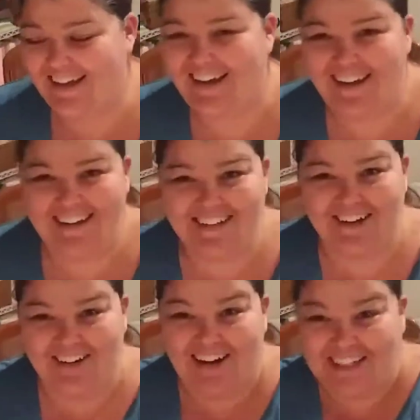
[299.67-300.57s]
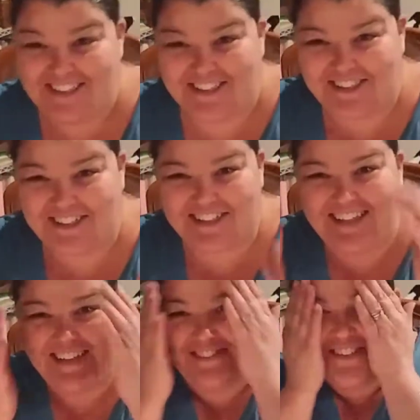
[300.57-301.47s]
I know, I just looked
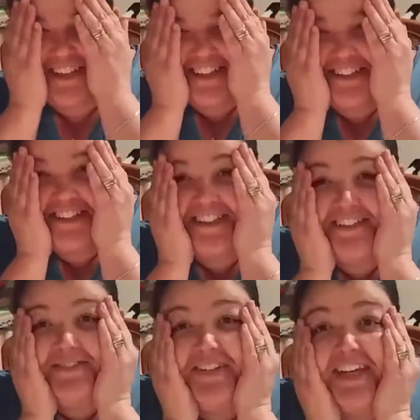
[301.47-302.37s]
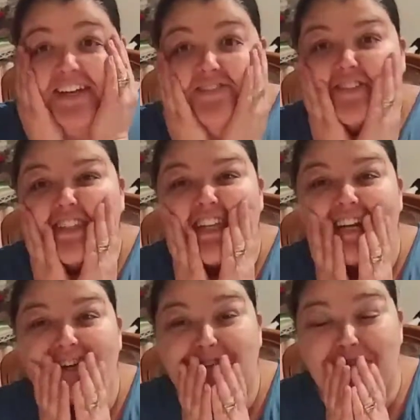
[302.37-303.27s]
evil. I look a little bit evil
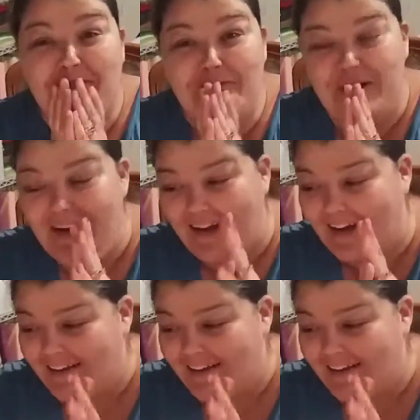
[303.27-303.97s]
today. I don't know why.